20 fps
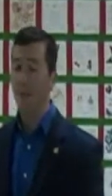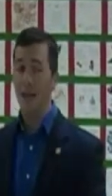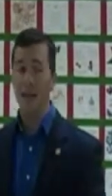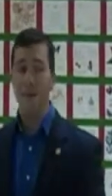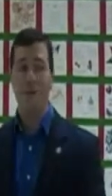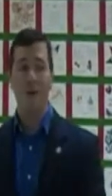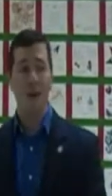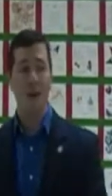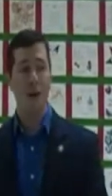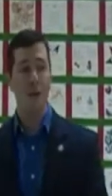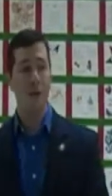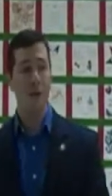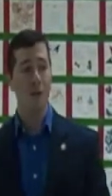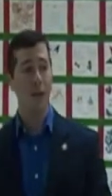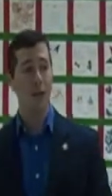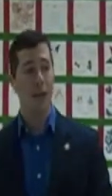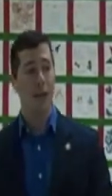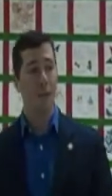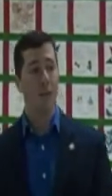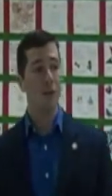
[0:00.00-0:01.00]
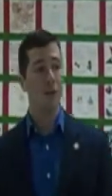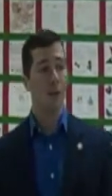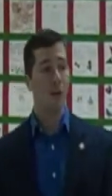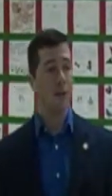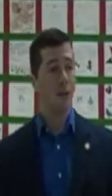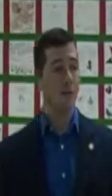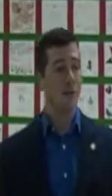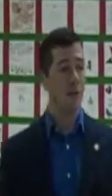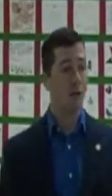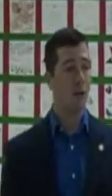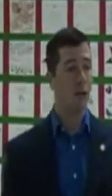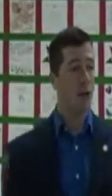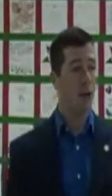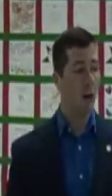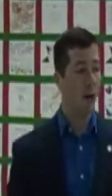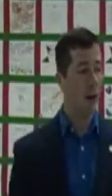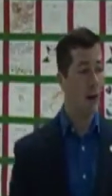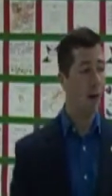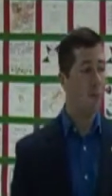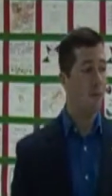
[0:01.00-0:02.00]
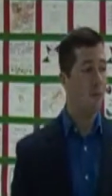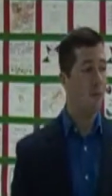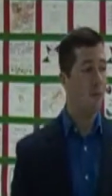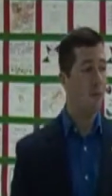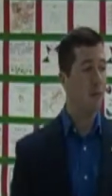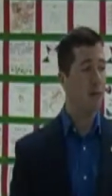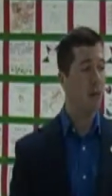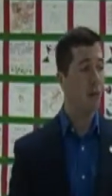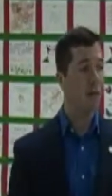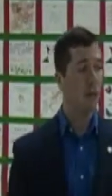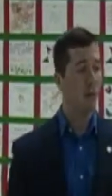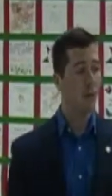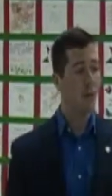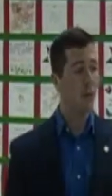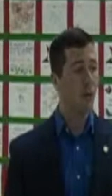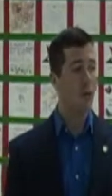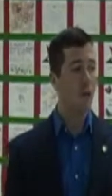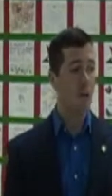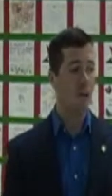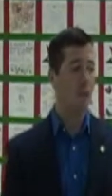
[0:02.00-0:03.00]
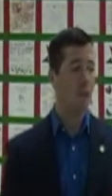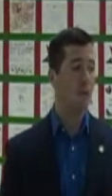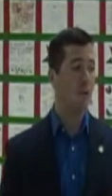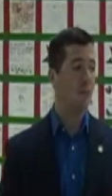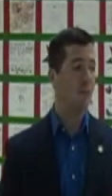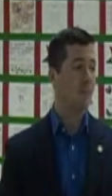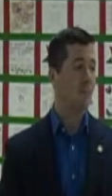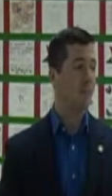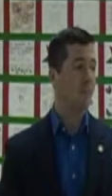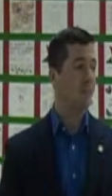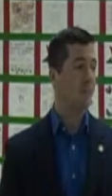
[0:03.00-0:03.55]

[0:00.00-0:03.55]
they found 8% of their GRF in 30 days